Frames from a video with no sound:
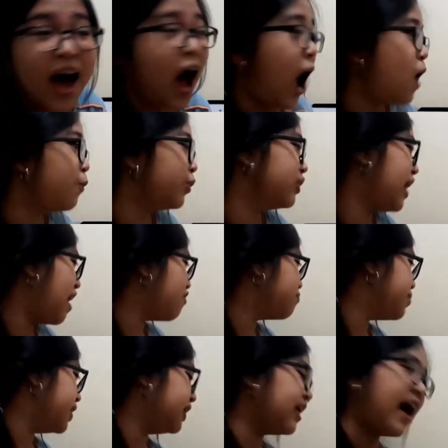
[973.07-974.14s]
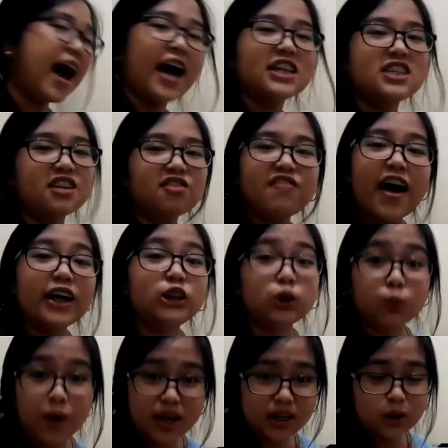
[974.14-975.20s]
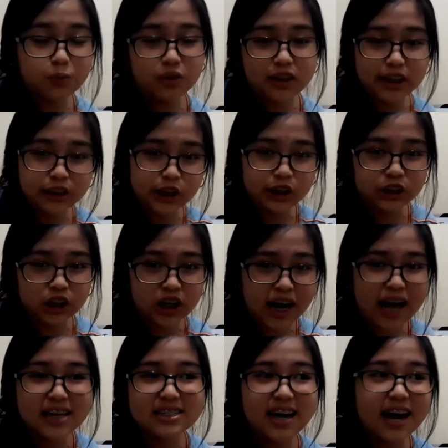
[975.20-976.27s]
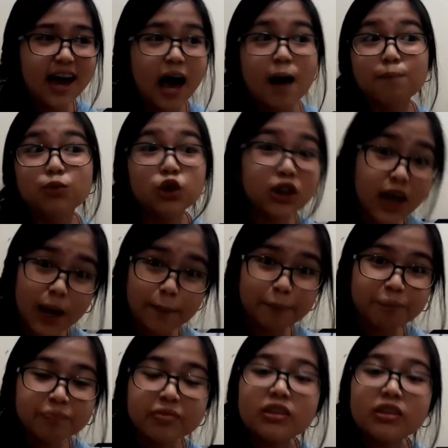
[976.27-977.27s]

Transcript: I wouldn't have been as infatuated with literature as I am today.